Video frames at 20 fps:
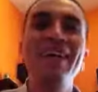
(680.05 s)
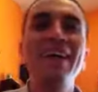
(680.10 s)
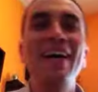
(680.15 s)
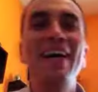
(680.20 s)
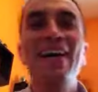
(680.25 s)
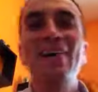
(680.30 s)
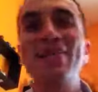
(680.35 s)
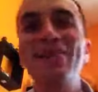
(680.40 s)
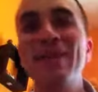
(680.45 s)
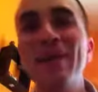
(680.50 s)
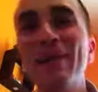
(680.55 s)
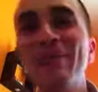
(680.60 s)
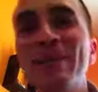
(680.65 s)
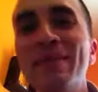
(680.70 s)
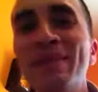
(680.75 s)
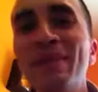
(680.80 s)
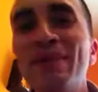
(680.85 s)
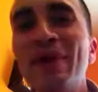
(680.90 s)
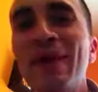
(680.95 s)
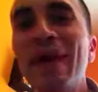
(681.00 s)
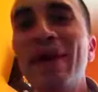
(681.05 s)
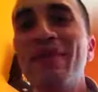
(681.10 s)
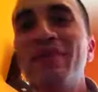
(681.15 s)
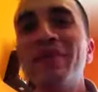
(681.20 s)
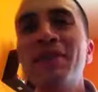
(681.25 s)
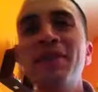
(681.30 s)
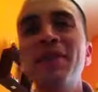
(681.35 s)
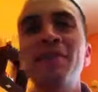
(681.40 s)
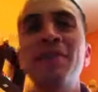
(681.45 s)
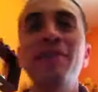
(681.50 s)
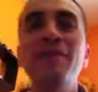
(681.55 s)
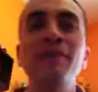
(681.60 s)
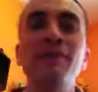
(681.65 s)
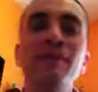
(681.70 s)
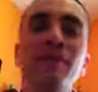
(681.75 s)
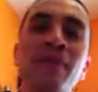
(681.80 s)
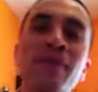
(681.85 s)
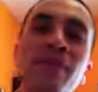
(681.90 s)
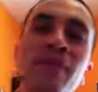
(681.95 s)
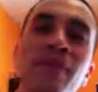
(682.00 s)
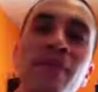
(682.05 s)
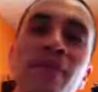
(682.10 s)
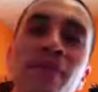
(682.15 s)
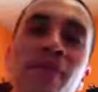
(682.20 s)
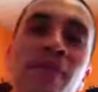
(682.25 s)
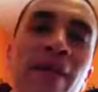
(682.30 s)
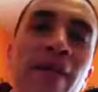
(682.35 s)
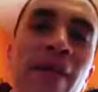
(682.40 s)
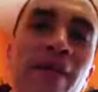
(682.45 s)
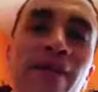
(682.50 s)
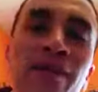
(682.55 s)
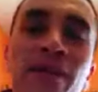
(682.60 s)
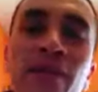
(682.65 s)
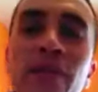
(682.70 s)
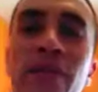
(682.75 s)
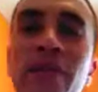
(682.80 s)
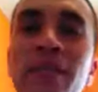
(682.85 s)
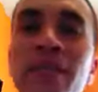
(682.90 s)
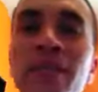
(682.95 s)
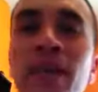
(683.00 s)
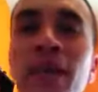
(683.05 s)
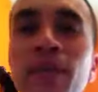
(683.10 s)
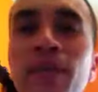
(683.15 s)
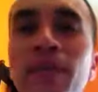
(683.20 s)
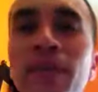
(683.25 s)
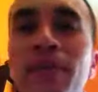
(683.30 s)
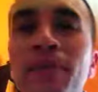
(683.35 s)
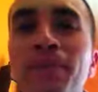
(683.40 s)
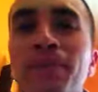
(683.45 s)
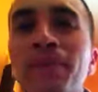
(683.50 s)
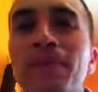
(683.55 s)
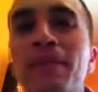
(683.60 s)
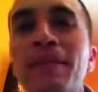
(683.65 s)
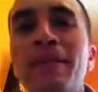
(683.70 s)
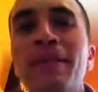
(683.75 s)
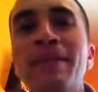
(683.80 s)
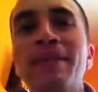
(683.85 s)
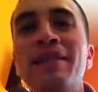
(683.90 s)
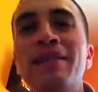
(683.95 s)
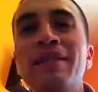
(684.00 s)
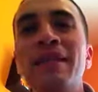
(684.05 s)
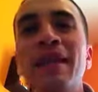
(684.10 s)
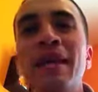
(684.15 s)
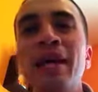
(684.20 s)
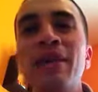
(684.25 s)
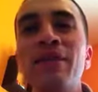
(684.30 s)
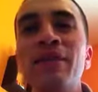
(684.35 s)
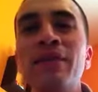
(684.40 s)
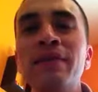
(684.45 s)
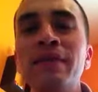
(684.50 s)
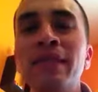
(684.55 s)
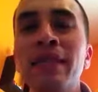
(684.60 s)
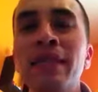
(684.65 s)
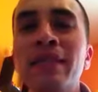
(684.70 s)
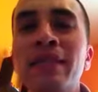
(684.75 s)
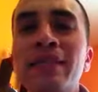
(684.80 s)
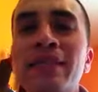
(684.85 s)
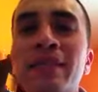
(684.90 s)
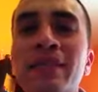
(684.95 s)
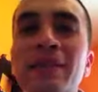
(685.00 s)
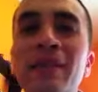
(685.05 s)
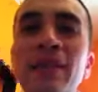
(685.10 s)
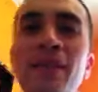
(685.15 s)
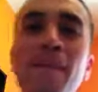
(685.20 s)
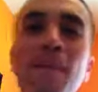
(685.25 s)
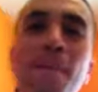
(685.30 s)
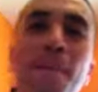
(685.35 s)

Alright, but y'all have a good one. Flatfoot Zombie. Take it easy, y'all.